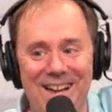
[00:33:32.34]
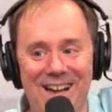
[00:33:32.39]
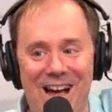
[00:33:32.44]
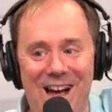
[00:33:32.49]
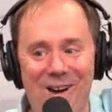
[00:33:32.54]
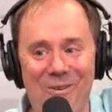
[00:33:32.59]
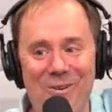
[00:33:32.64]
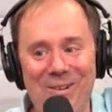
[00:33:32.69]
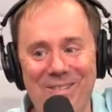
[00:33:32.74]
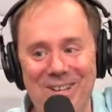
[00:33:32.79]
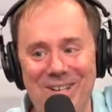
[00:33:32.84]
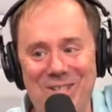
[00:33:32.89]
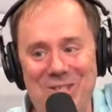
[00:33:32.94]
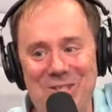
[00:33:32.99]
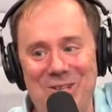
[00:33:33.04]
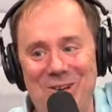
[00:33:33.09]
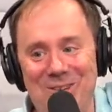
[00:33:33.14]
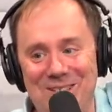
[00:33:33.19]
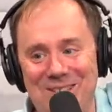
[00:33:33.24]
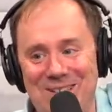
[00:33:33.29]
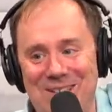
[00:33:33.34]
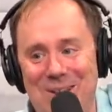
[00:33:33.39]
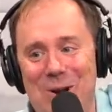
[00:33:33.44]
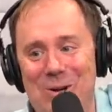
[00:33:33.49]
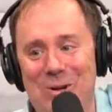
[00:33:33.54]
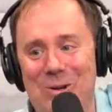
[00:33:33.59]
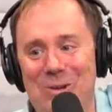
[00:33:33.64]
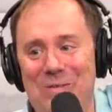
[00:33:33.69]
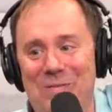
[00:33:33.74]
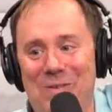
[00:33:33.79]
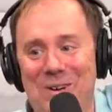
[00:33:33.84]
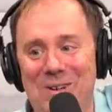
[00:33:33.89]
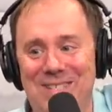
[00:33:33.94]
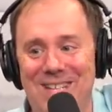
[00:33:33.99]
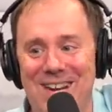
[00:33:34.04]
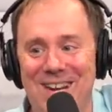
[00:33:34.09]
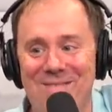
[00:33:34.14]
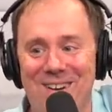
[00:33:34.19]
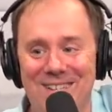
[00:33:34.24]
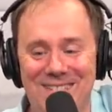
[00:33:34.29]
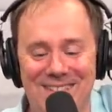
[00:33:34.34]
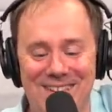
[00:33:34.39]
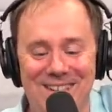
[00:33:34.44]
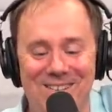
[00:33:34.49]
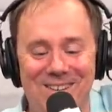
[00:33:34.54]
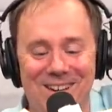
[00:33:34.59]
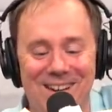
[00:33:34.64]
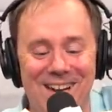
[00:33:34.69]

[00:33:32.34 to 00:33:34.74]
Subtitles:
I wore this shirt to school first day of my senior